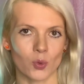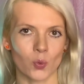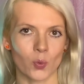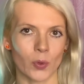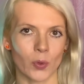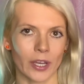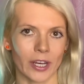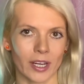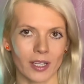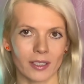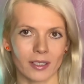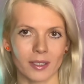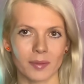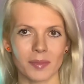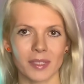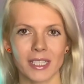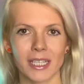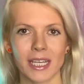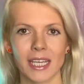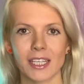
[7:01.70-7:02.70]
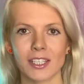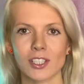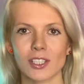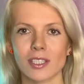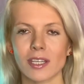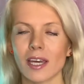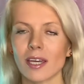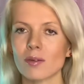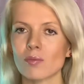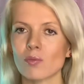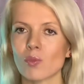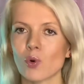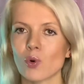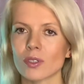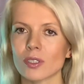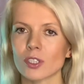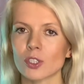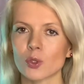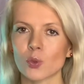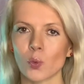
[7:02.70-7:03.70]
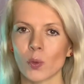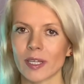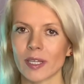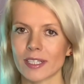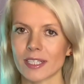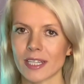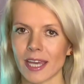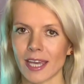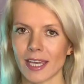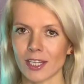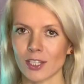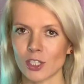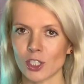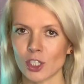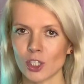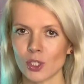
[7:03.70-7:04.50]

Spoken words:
were eliminated and more than 28